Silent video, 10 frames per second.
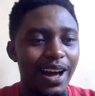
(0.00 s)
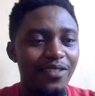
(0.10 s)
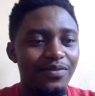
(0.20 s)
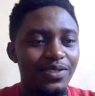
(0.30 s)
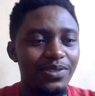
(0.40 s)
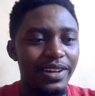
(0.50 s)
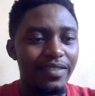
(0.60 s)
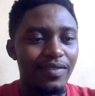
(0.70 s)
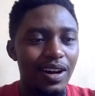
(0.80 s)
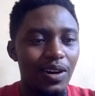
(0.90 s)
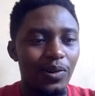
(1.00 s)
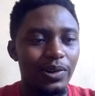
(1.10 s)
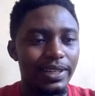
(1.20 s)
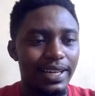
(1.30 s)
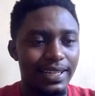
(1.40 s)
Have you ever
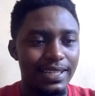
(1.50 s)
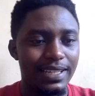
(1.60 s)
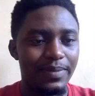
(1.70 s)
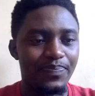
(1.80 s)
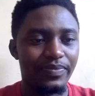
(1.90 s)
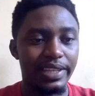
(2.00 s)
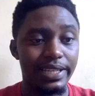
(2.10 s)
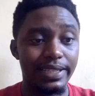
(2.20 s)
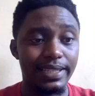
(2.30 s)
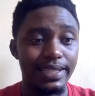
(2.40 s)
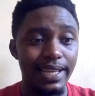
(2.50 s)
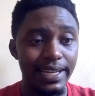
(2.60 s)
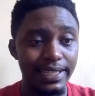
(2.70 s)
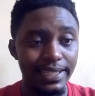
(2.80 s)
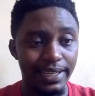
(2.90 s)
ordered,
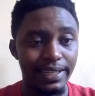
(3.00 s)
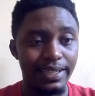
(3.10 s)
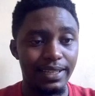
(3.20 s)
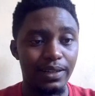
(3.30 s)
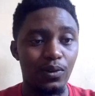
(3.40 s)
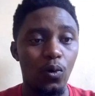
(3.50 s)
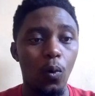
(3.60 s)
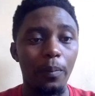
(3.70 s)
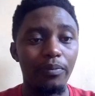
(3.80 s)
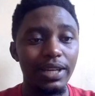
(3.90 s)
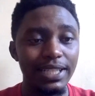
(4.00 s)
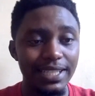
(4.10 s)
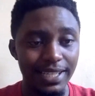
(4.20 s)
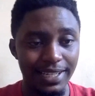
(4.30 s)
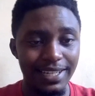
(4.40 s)
incited,
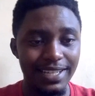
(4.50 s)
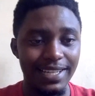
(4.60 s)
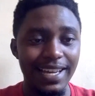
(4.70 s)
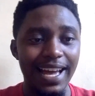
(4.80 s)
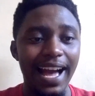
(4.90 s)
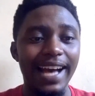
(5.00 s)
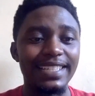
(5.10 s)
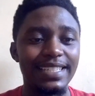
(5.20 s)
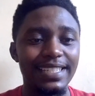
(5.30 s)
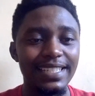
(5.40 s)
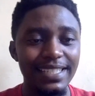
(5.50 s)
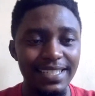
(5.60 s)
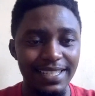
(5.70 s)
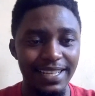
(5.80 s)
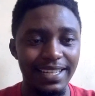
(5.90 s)
committed,
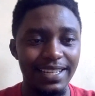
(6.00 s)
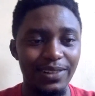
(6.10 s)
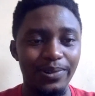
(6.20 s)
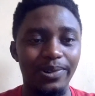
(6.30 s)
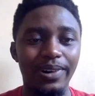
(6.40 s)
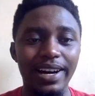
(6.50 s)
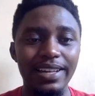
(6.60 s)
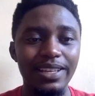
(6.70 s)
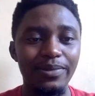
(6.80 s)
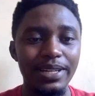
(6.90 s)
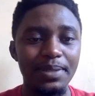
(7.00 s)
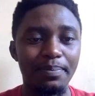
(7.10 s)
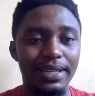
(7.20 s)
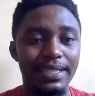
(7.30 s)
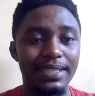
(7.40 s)
assisted, or otherwise
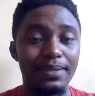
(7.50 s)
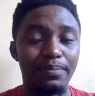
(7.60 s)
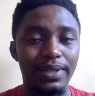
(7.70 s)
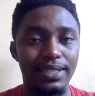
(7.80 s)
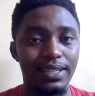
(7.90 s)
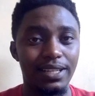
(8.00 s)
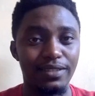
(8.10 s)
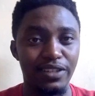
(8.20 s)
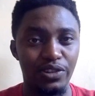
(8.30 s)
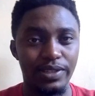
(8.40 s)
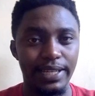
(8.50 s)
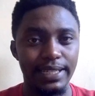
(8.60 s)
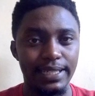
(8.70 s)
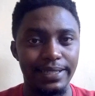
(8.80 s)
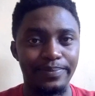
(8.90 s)
participated in
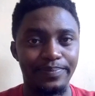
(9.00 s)
genocide?